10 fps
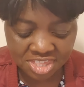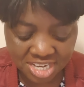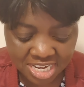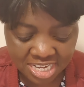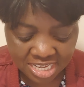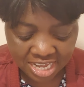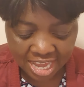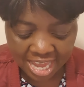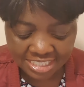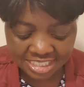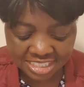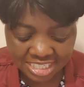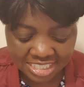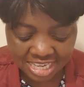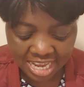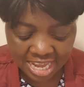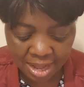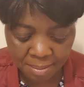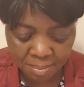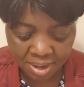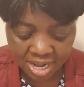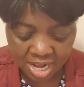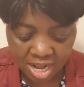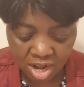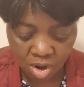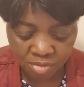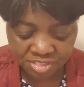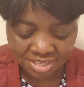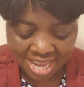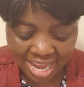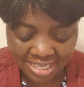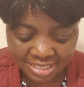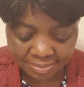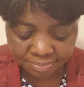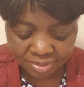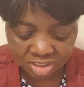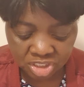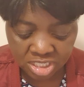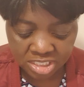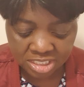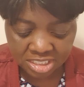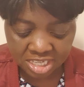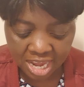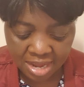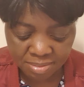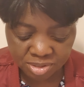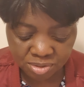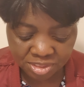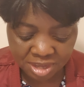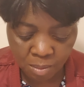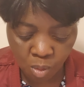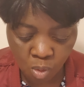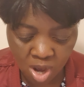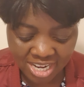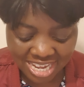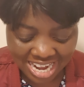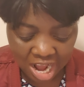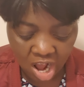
3 and 6 a.m. of the night, Jesus came to them walking